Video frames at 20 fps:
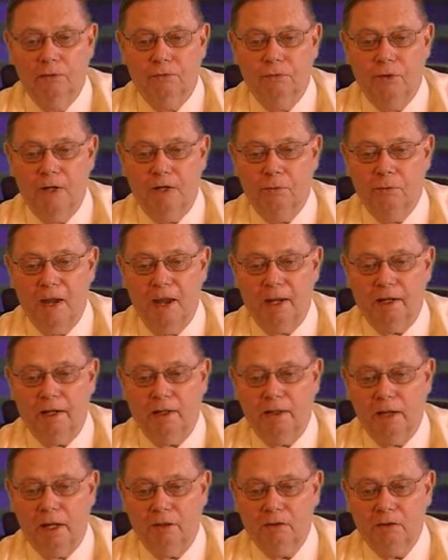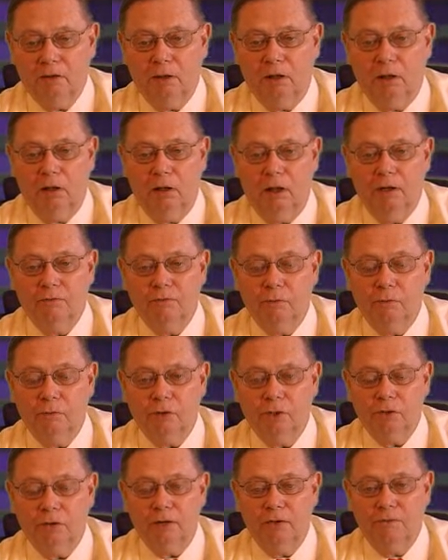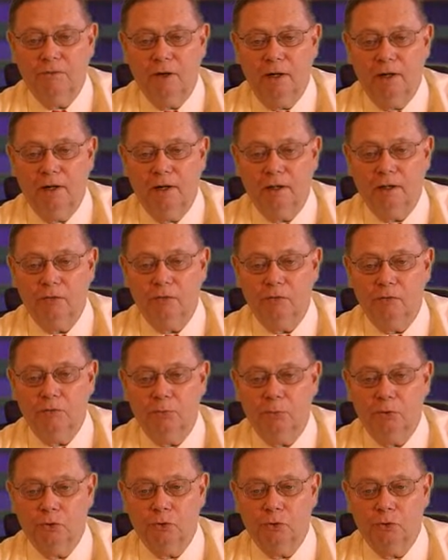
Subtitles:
Freddie Mac has declined from $65